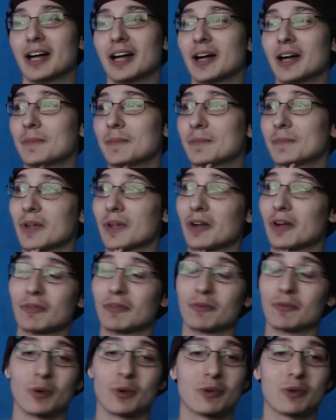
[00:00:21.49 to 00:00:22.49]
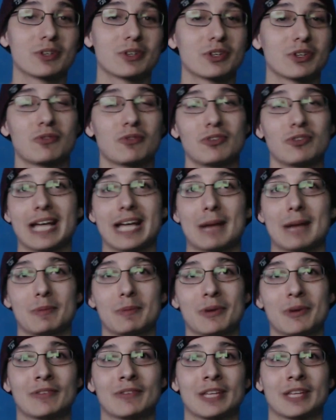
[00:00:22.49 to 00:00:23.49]
I want to wish you a really
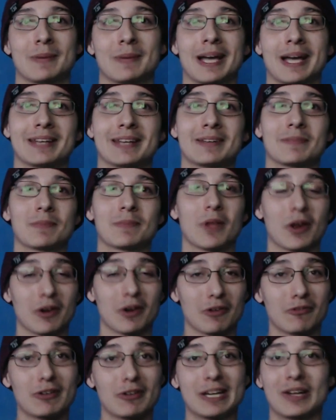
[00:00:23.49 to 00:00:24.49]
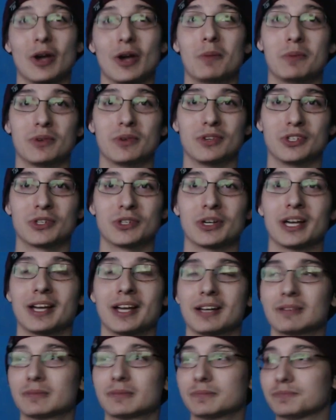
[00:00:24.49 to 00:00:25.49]
happy birthday, man, and I really hope you enjoy
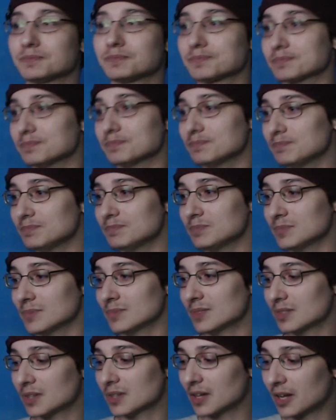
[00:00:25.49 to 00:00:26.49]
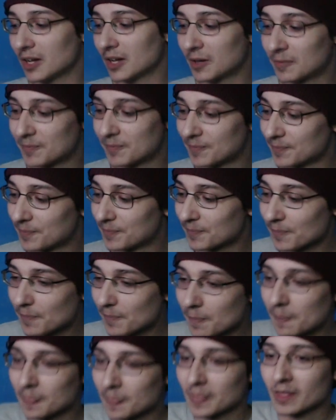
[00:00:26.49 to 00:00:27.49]
it.
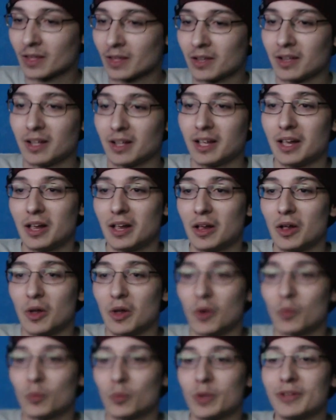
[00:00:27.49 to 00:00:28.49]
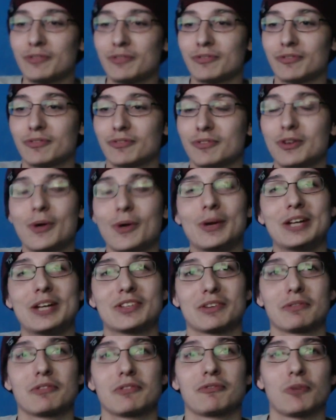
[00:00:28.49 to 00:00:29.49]
We've known
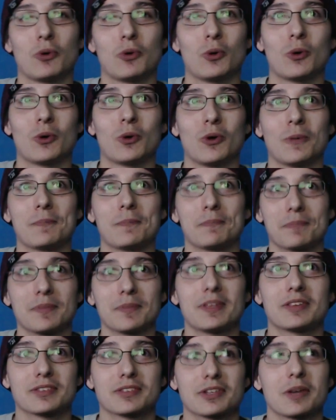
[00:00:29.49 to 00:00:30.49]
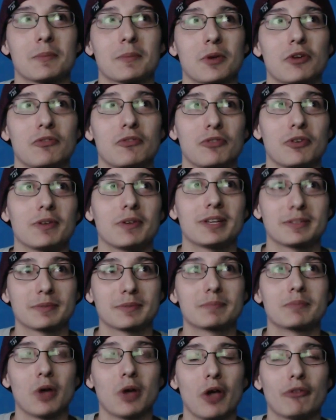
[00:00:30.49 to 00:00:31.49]
each other for
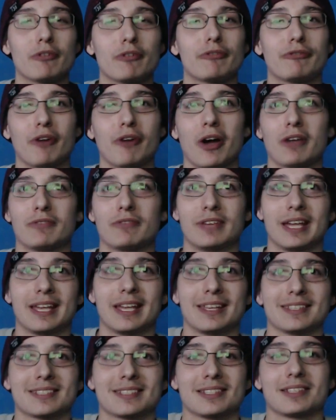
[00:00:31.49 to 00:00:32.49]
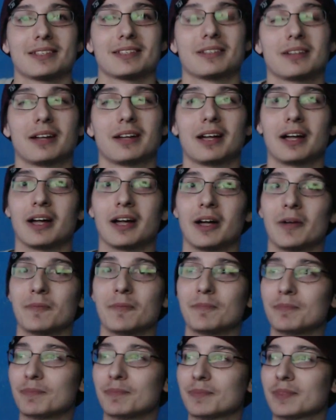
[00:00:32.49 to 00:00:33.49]
it's over 5 years,
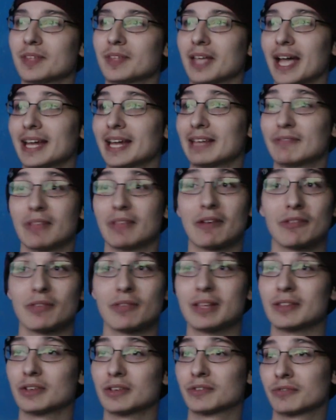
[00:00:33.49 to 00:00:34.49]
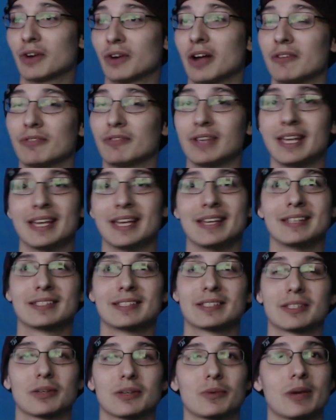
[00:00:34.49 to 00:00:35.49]
and even though in those 5
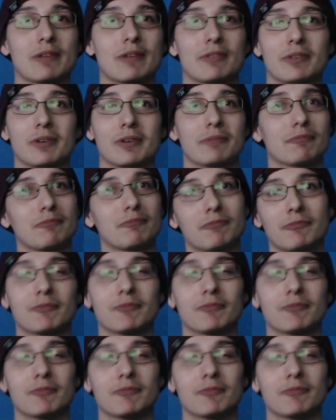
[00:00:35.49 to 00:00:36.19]
years we haven't